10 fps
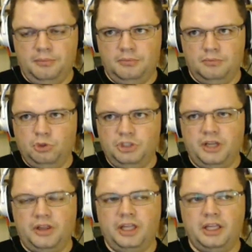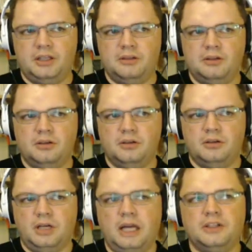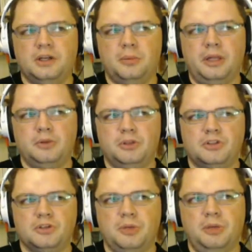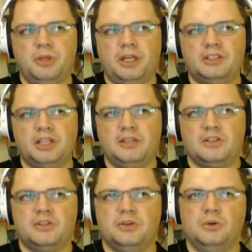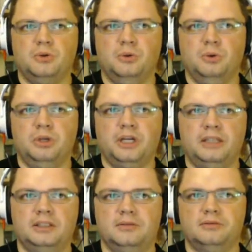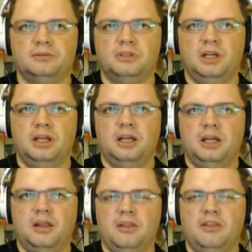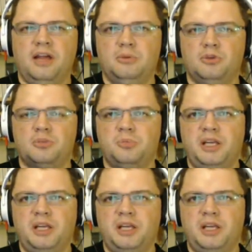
which I think, I don't know, maybe it's just me, but that tends to that would speak